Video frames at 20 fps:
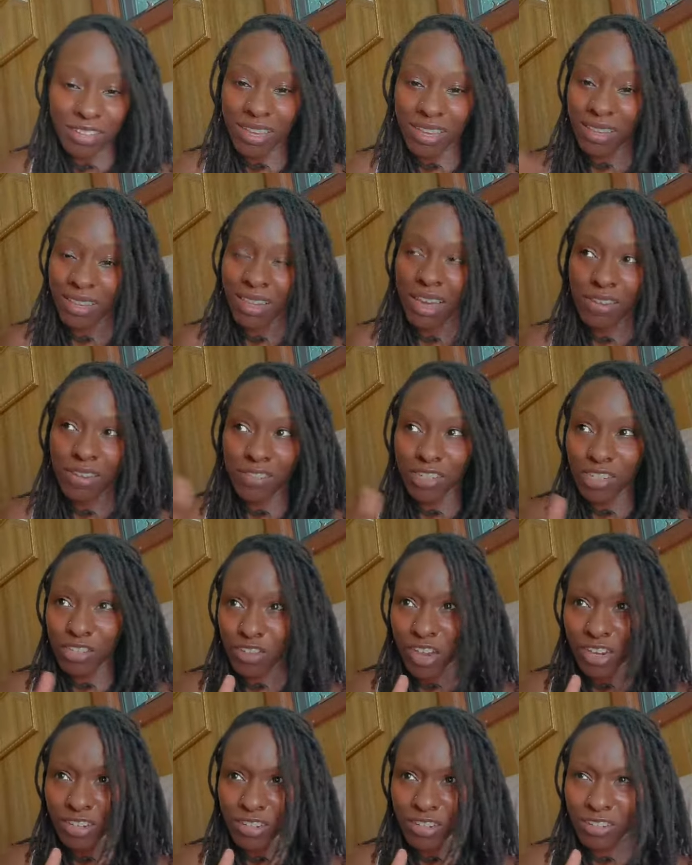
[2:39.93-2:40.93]
a lot of
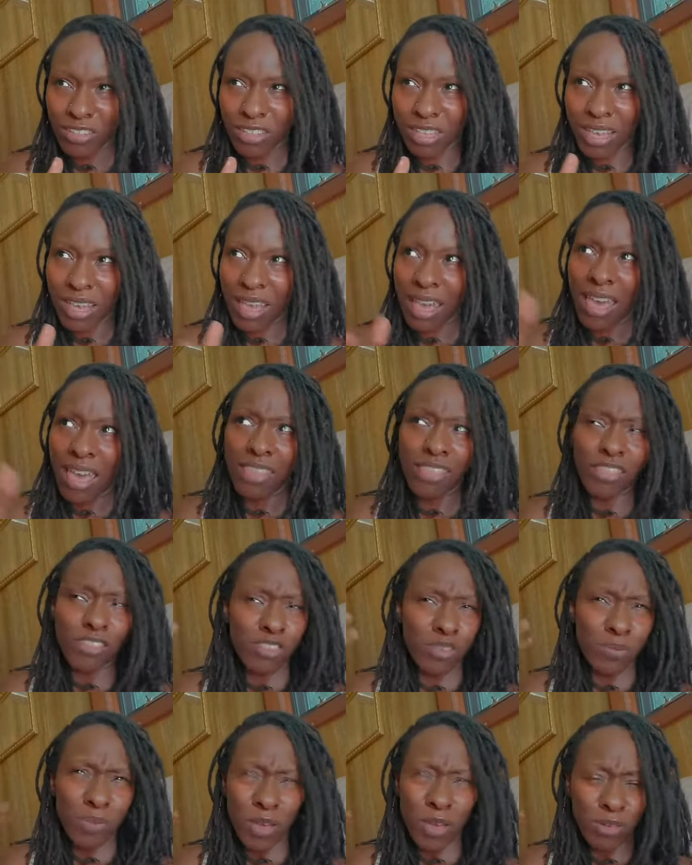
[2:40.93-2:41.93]
instructors. I think there's
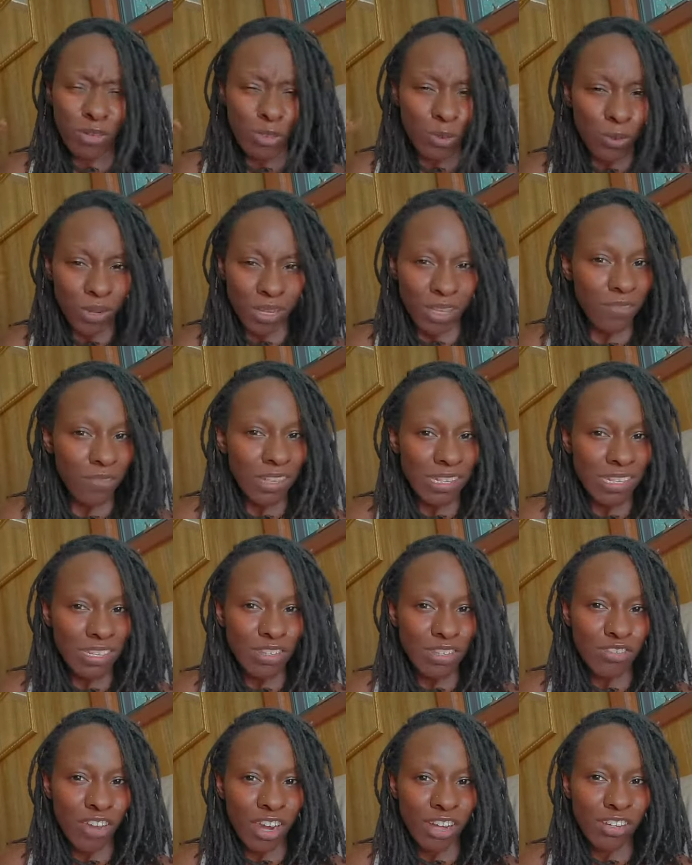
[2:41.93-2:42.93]
about 20 of us
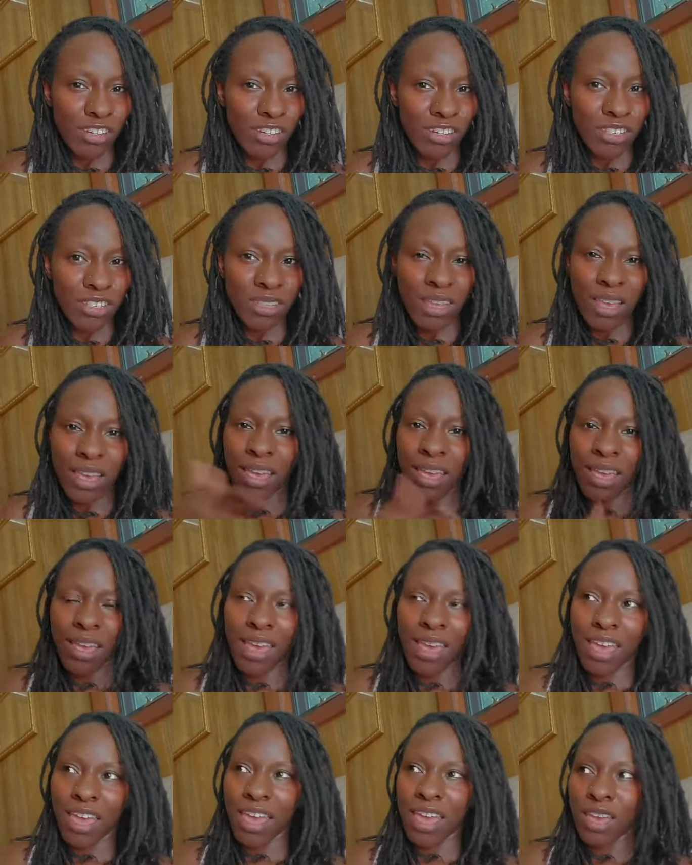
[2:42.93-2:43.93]
instructors.
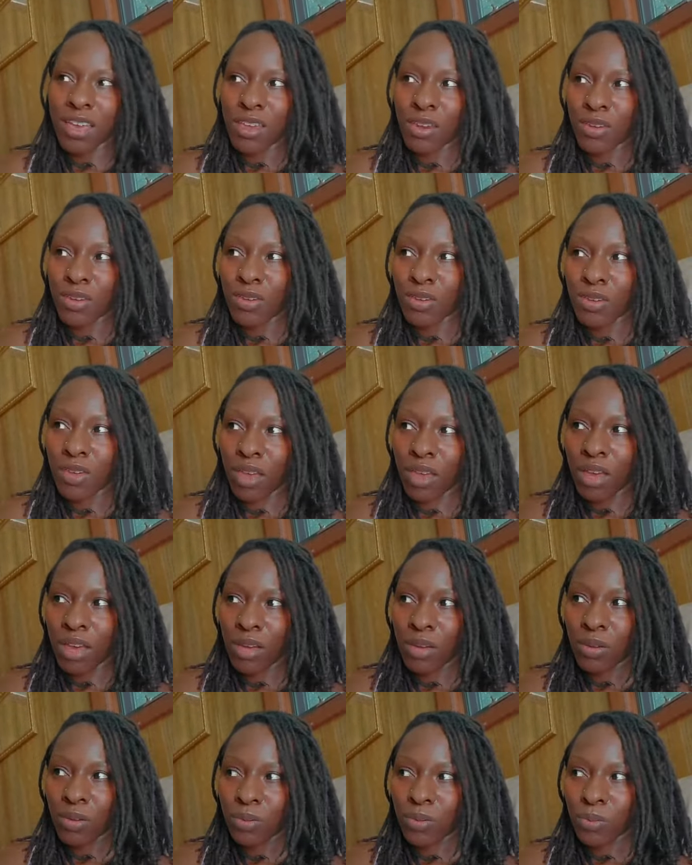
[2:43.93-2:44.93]
And
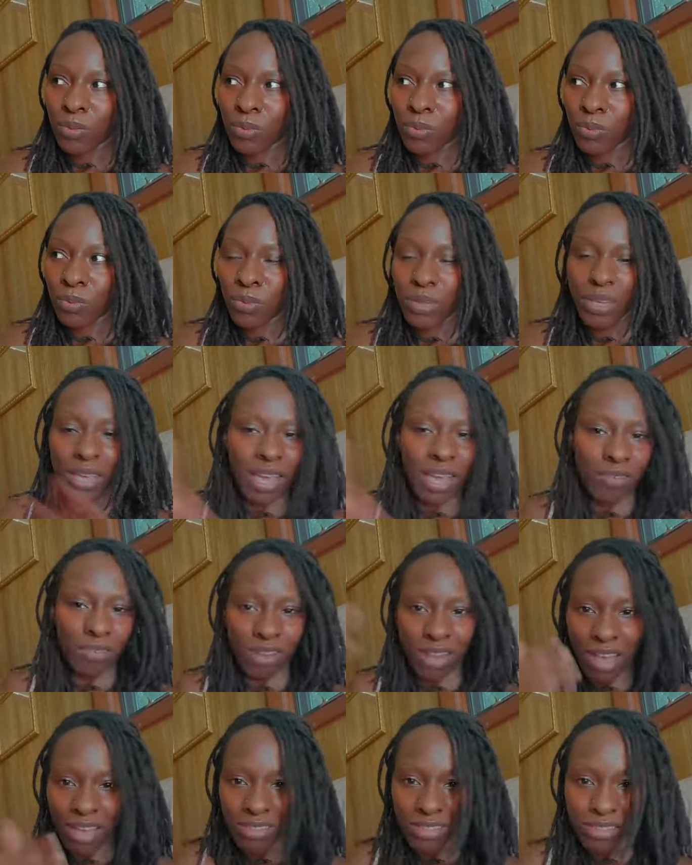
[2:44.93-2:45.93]
uh, we have
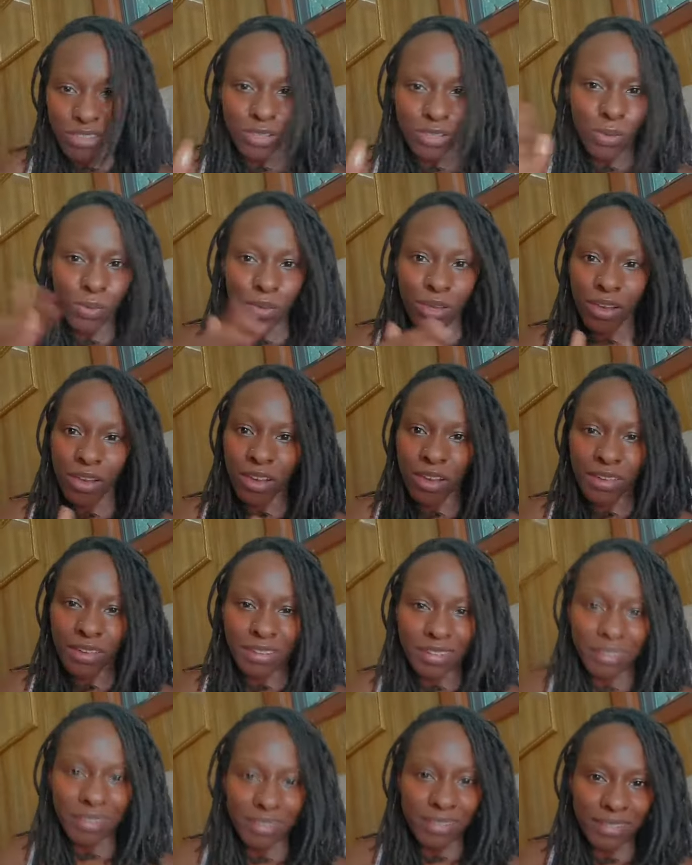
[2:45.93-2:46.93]
classes going
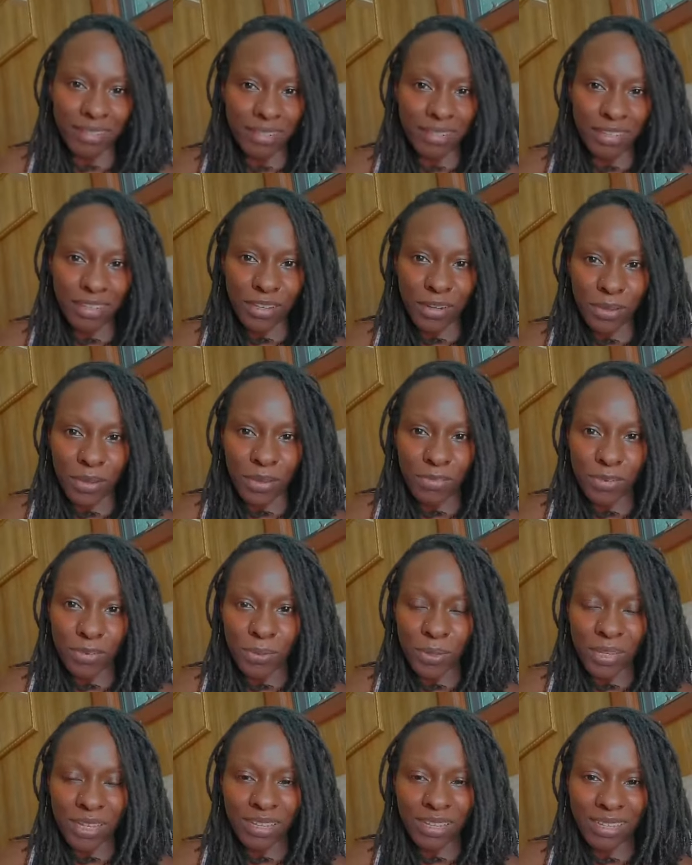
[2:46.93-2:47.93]
on, you know, every
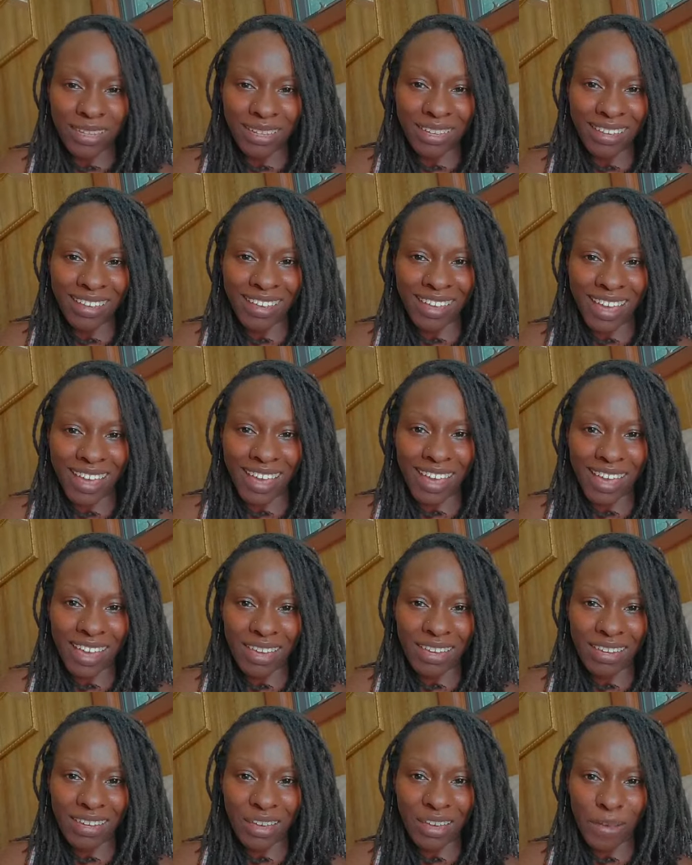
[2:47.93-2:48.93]
week.
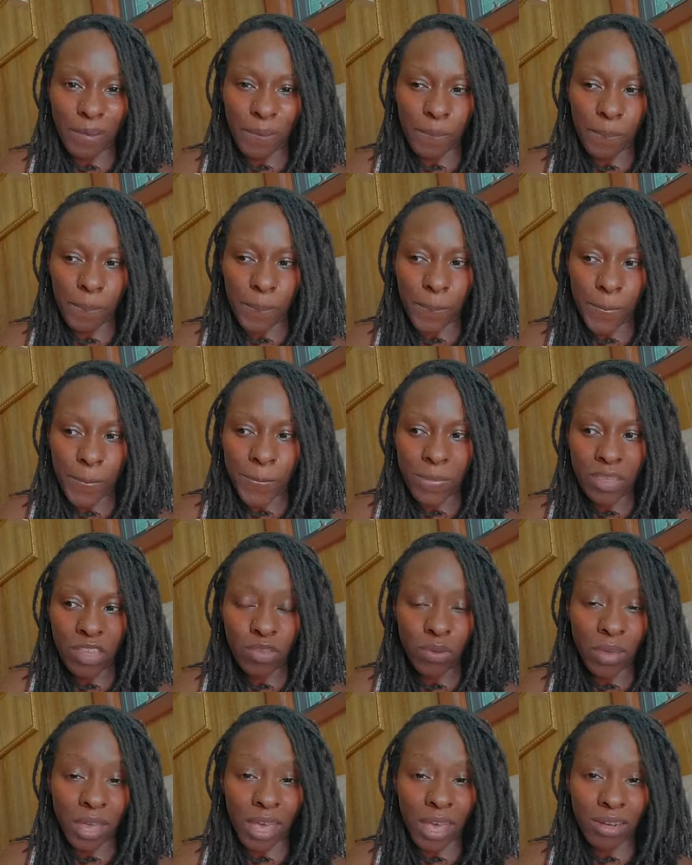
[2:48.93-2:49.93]
And um,
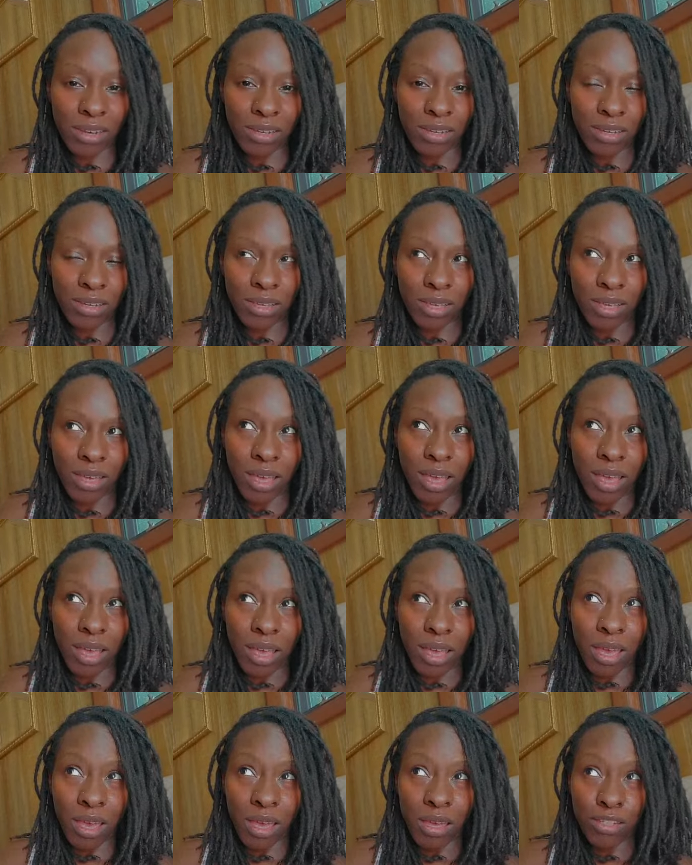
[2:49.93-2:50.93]
so I added
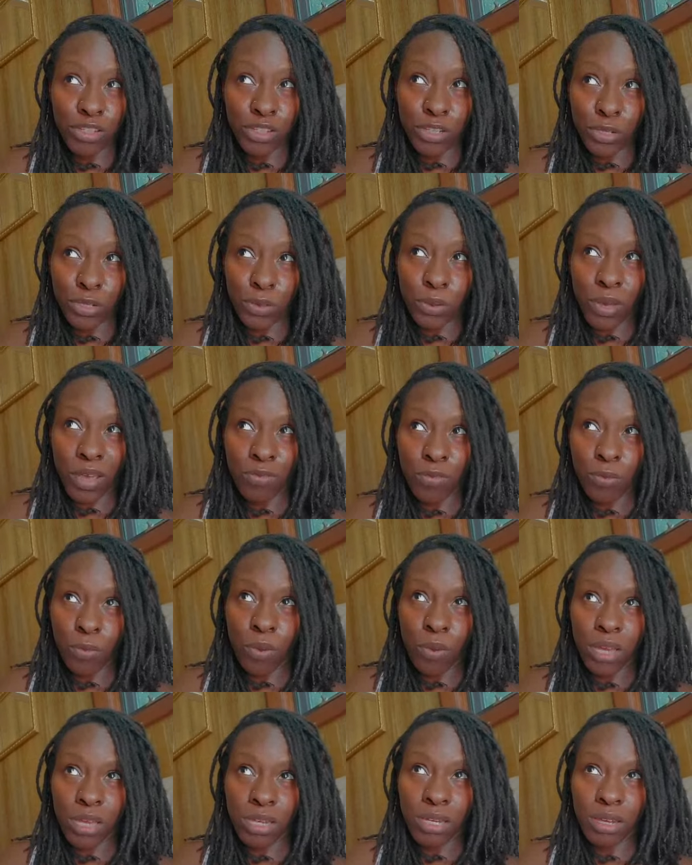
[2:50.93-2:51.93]
two. I have
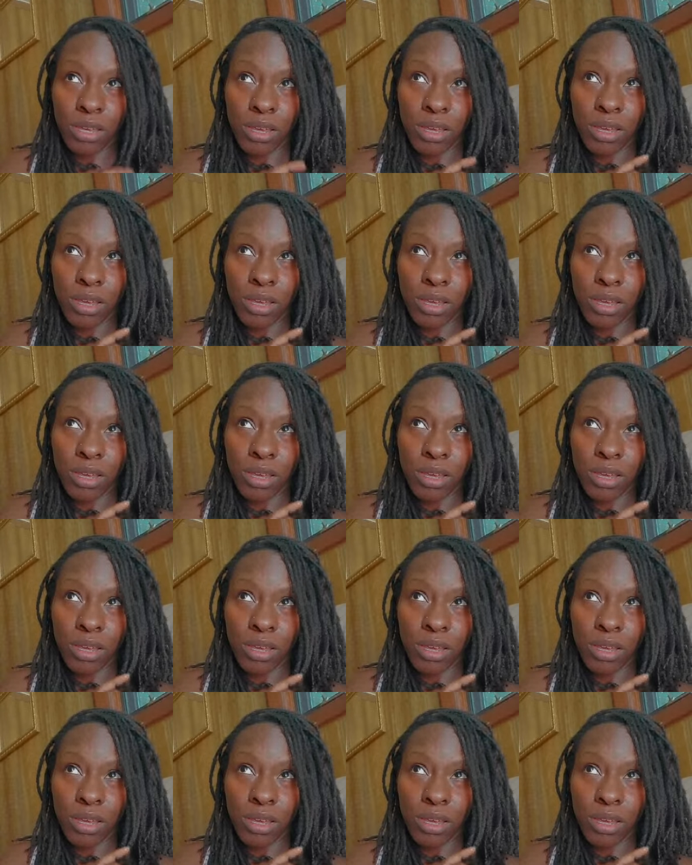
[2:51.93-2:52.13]
one